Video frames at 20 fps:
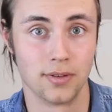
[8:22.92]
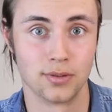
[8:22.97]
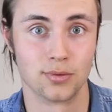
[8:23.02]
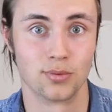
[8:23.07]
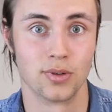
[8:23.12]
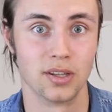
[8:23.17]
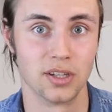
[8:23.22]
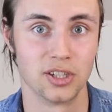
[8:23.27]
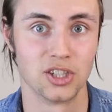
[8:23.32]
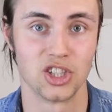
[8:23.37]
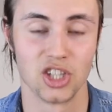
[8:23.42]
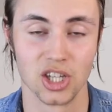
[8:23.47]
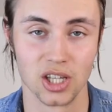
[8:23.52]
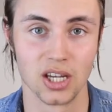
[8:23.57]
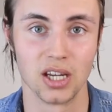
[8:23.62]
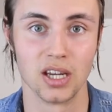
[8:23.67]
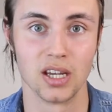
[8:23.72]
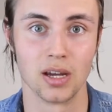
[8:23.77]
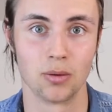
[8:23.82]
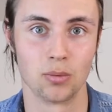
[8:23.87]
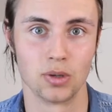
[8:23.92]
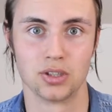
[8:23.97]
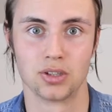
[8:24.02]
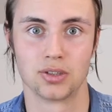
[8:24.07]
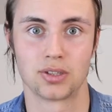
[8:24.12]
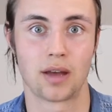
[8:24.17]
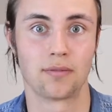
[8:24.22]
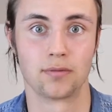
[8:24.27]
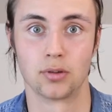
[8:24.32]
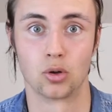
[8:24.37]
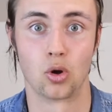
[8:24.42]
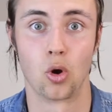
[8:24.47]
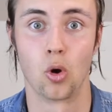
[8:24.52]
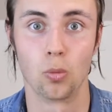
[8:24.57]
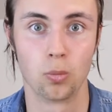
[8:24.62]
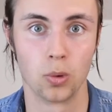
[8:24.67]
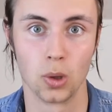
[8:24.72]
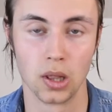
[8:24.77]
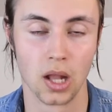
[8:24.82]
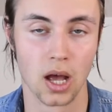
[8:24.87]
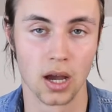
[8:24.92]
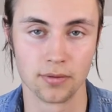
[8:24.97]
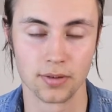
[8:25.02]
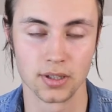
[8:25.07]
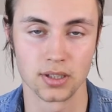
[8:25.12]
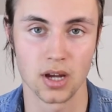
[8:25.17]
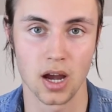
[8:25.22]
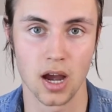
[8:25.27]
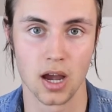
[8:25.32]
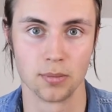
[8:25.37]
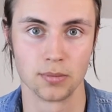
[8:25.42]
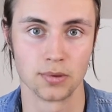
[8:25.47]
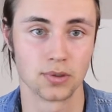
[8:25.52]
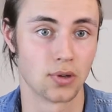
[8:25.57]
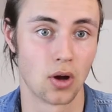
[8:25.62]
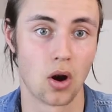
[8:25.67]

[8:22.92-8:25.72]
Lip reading: is really shitty and we just have to cope with life at times,